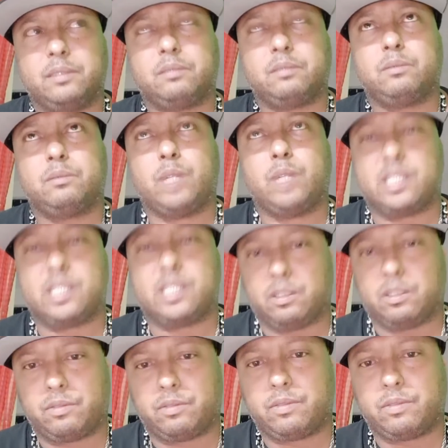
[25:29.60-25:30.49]
What is it?
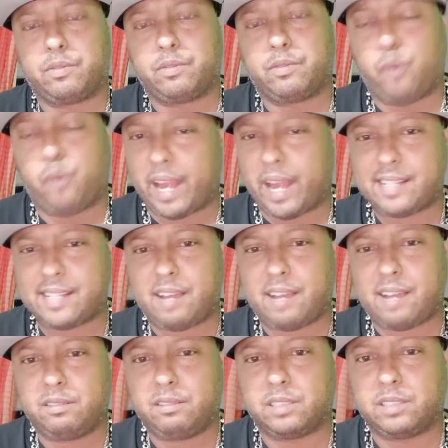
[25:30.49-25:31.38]
4 days now?
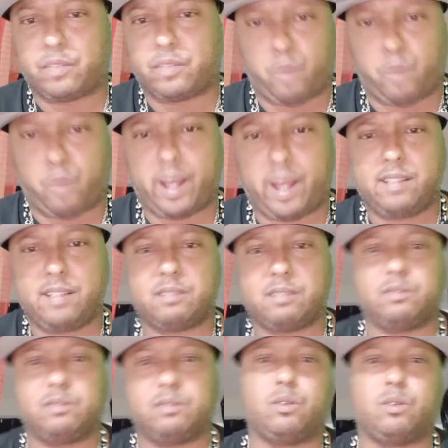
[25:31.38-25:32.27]
Is it 4 days?
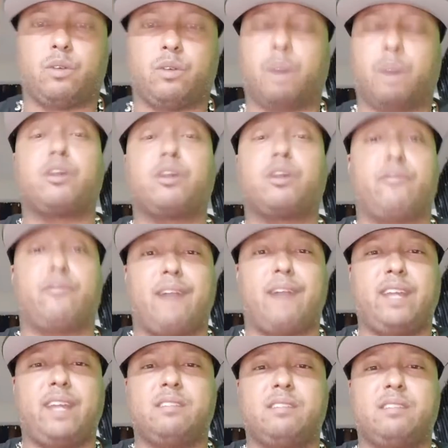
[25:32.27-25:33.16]
Oh, I'm sorry,
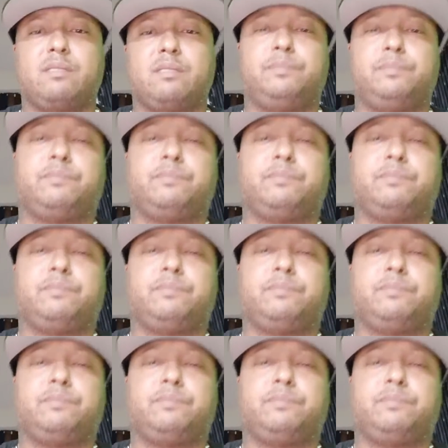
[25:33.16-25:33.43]
5 days?